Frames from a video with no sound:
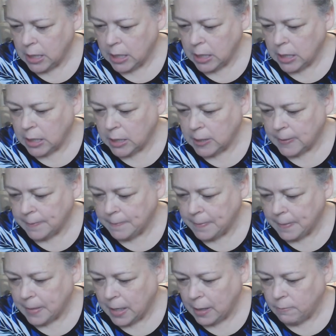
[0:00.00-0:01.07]
um,
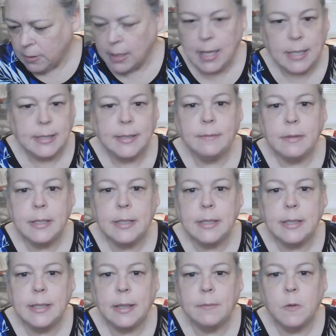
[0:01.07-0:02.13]
I realized it was the
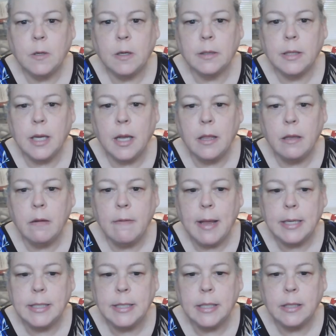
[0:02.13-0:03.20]
same quilt. The other
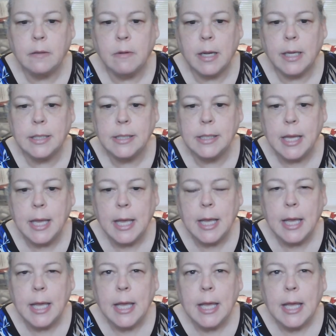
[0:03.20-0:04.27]
idea was
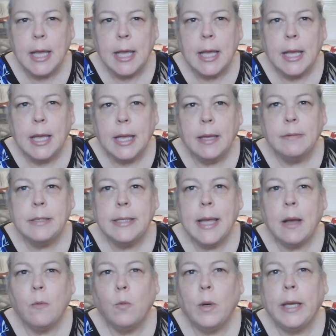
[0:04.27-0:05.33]
it was
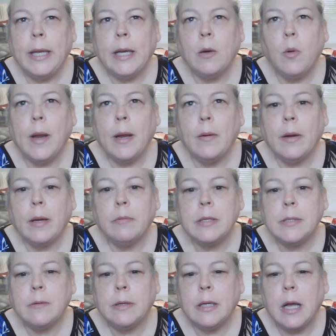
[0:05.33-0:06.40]
that week where it
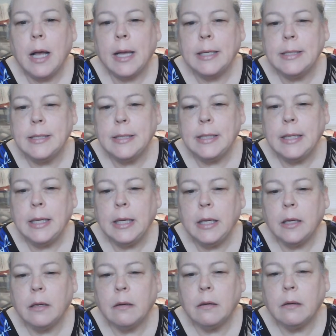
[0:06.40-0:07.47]
was real icy
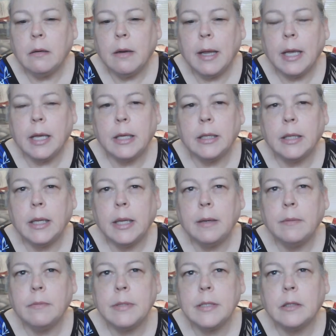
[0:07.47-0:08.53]
here and
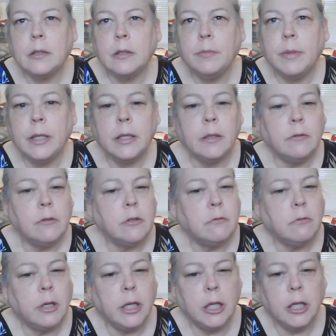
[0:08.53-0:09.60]
it was gloomy and it was
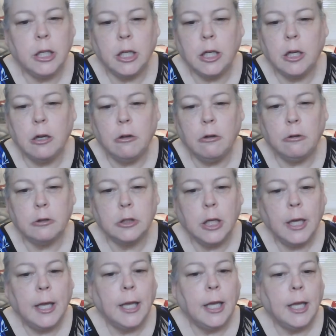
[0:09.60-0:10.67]

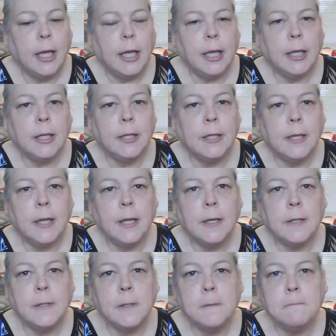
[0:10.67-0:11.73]
really cold and
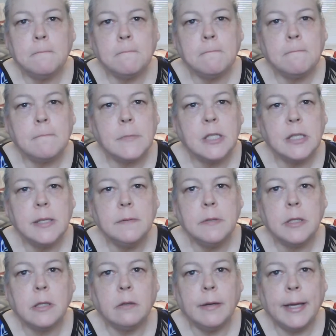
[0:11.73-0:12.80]
um, it was
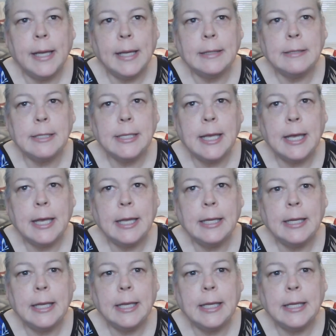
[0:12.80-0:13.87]
gray outside
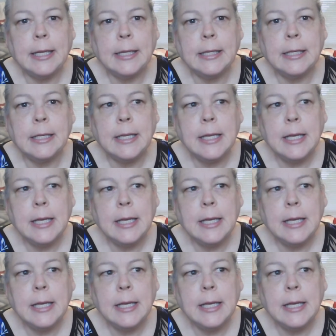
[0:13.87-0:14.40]
and